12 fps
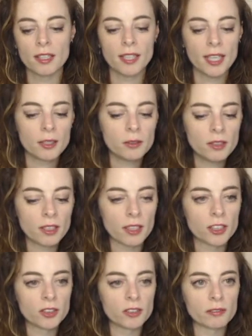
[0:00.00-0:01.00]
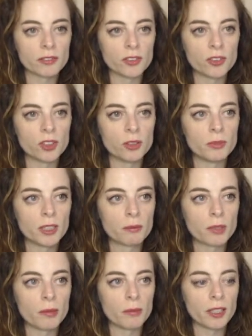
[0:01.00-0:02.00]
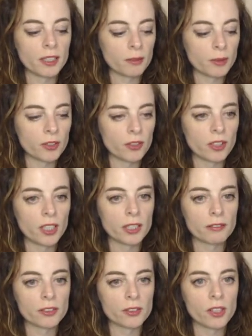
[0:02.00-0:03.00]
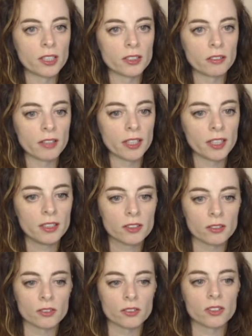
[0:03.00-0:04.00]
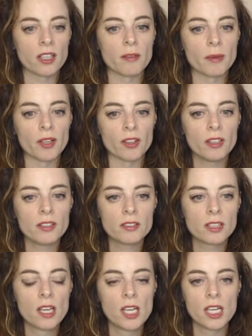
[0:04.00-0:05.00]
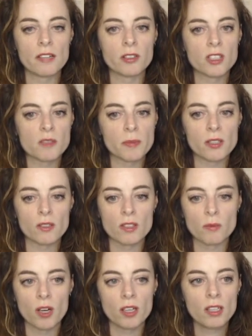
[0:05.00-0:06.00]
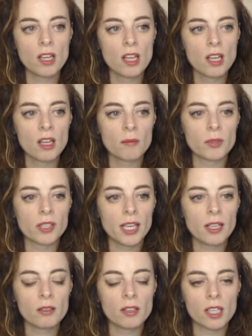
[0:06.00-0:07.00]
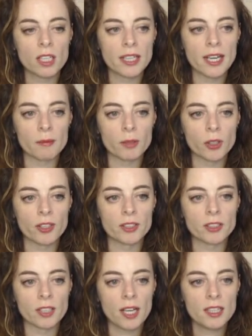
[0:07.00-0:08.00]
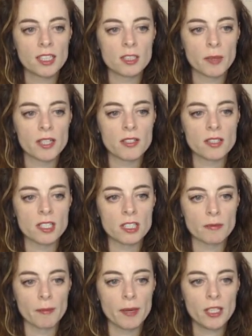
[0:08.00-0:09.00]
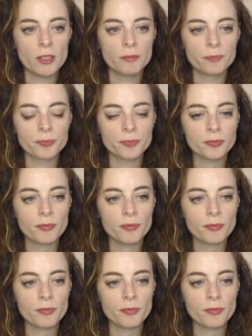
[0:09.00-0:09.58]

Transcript: And now, and I should have zoomed in probably a little bit earlier for you guys already, so sorry about this if it has been too small. But now I am going to add these pages into my menu.